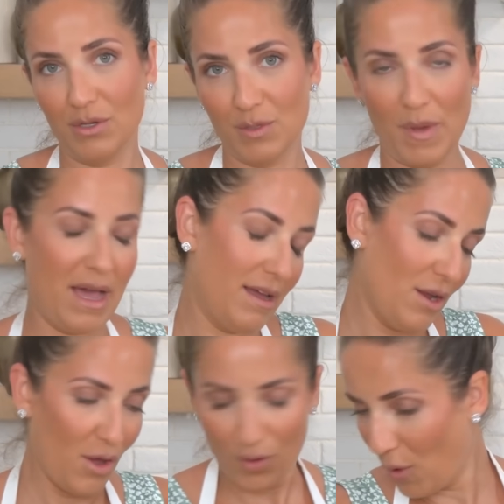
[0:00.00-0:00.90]
goes bad
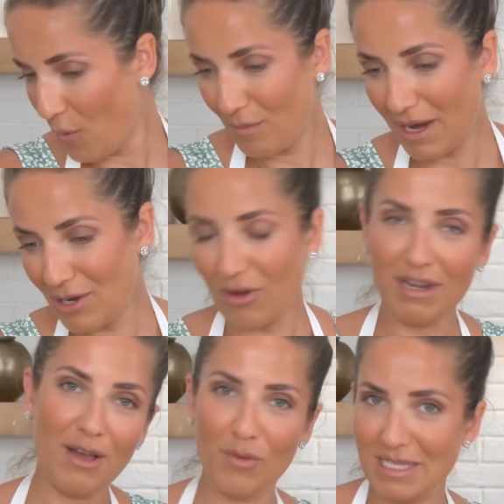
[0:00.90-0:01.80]
or when my
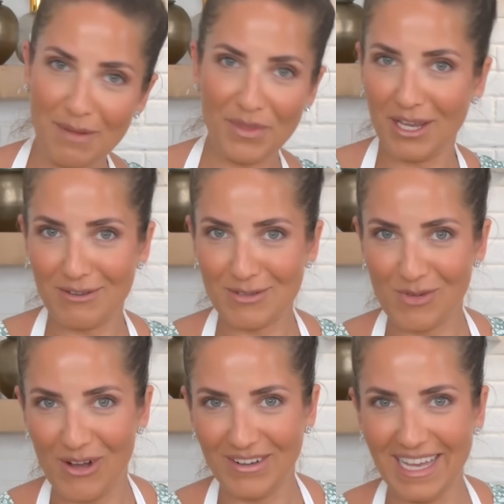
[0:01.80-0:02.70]
nonna, when something goes
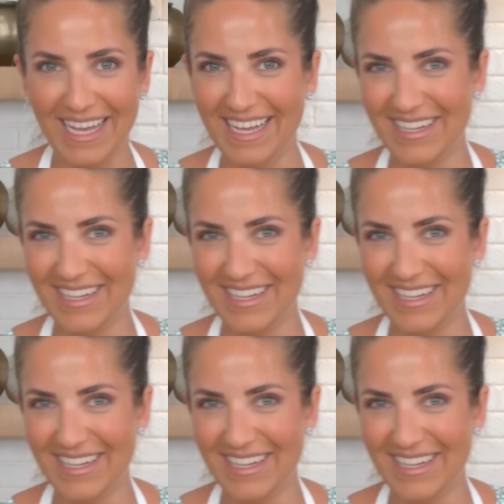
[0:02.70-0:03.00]
wrong,